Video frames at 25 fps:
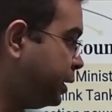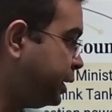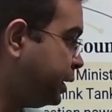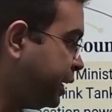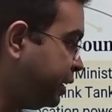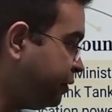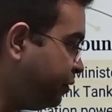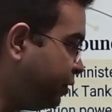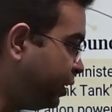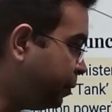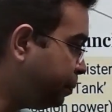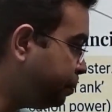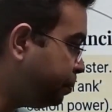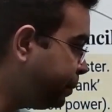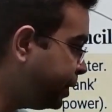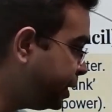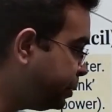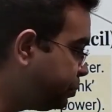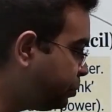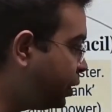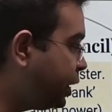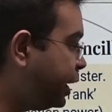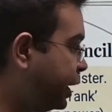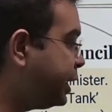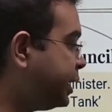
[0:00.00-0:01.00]
Development
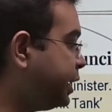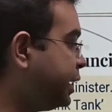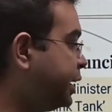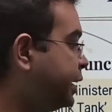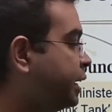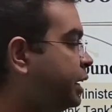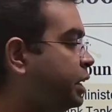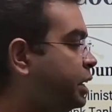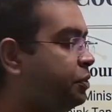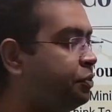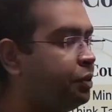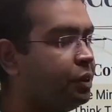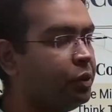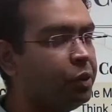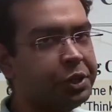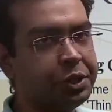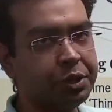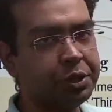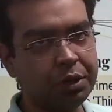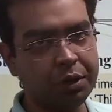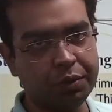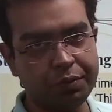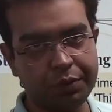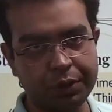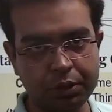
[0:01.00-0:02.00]
Monitoring and
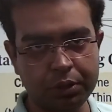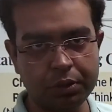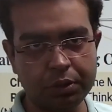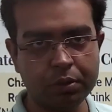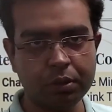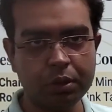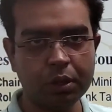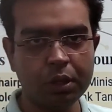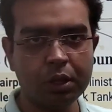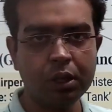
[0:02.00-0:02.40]
Evaluation Office.